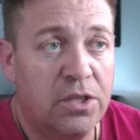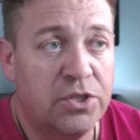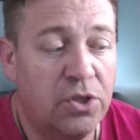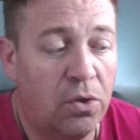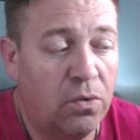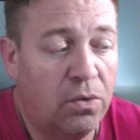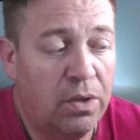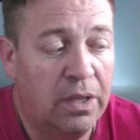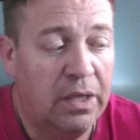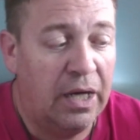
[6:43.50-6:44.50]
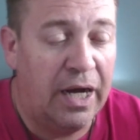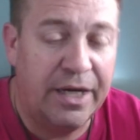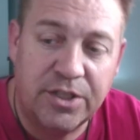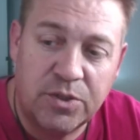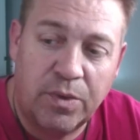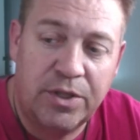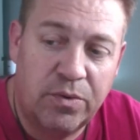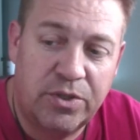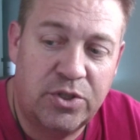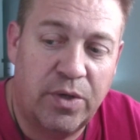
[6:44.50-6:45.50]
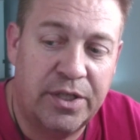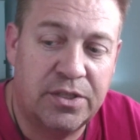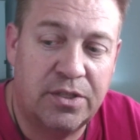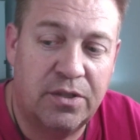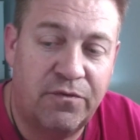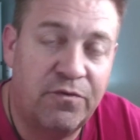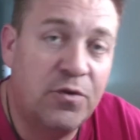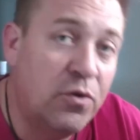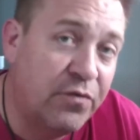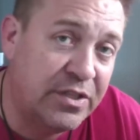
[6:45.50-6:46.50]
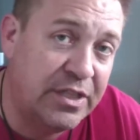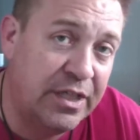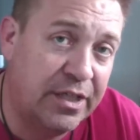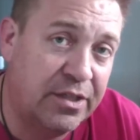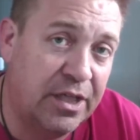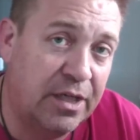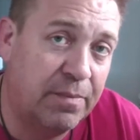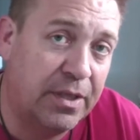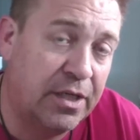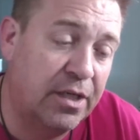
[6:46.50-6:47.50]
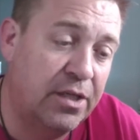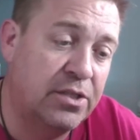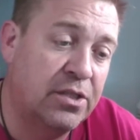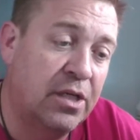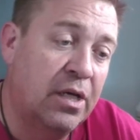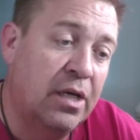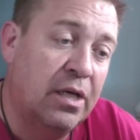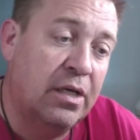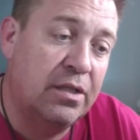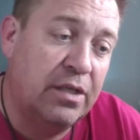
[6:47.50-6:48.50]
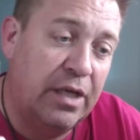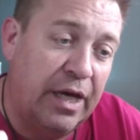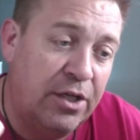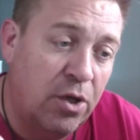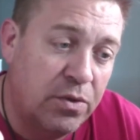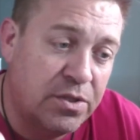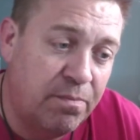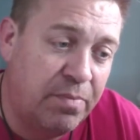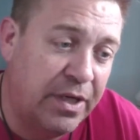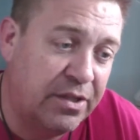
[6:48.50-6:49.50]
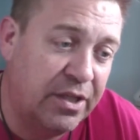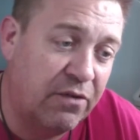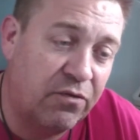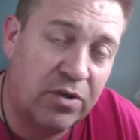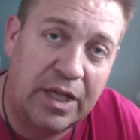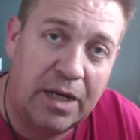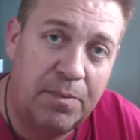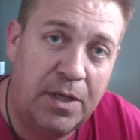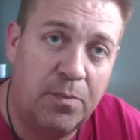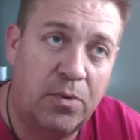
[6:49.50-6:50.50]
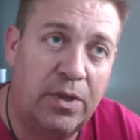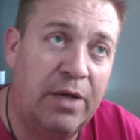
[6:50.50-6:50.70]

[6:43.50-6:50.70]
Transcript: So I just wanted to address the food fatigue thing because I know it's a big thing for a lot of people.